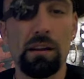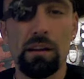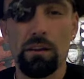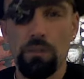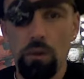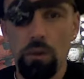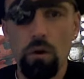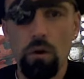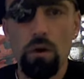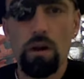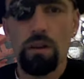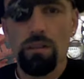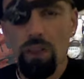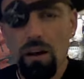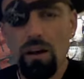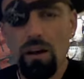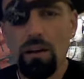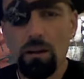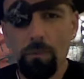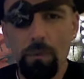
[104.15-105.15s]
So
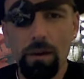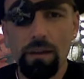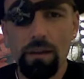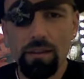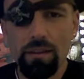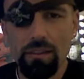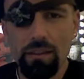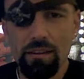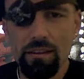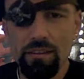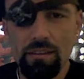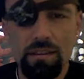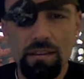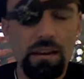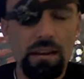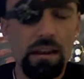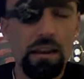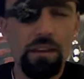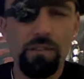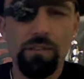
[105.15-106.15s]
talk about this
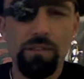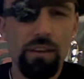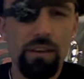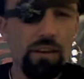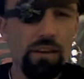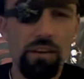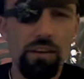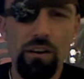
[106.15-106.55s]
and figure